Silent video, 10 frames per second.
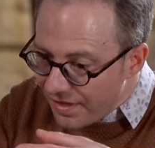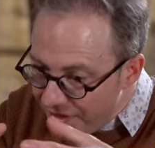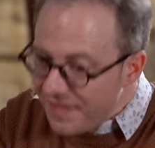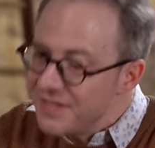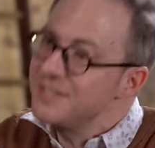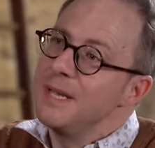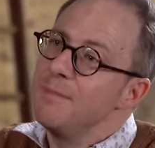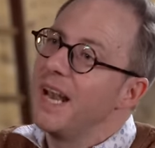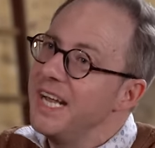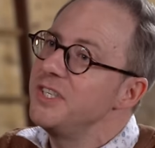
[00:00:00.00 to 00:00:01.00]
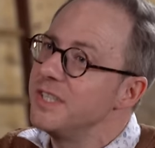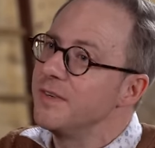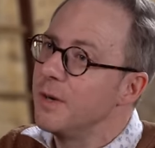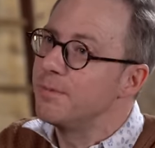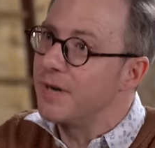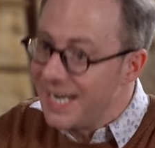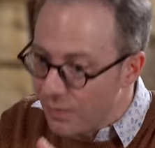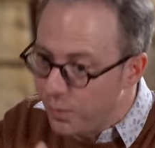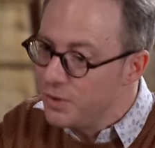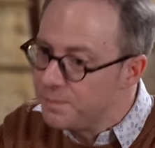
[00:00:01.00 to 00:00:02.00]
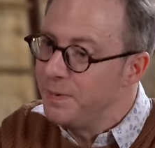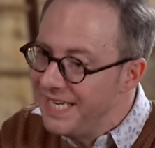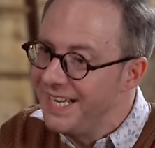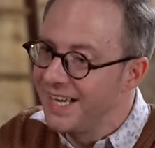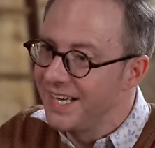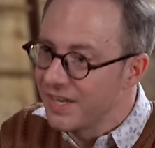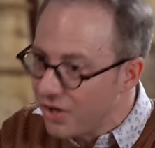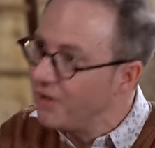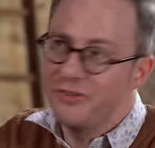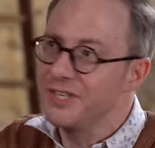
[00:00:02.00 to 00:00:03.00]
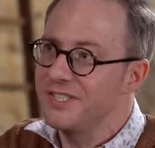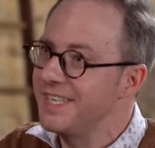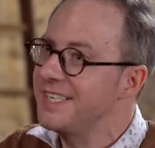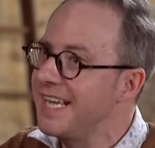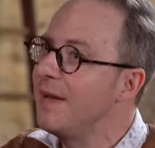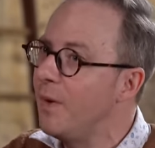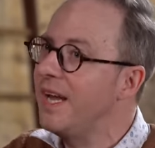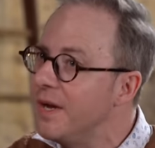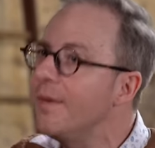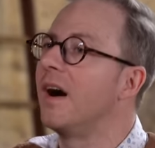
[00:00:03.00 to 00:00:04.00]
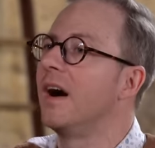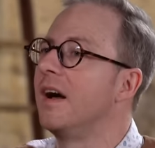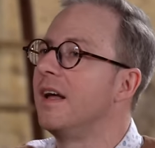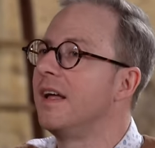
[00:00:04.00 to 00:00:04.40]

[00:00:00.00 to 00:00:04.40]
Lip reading: then the simulation of your brain would be conscious in the same way you are.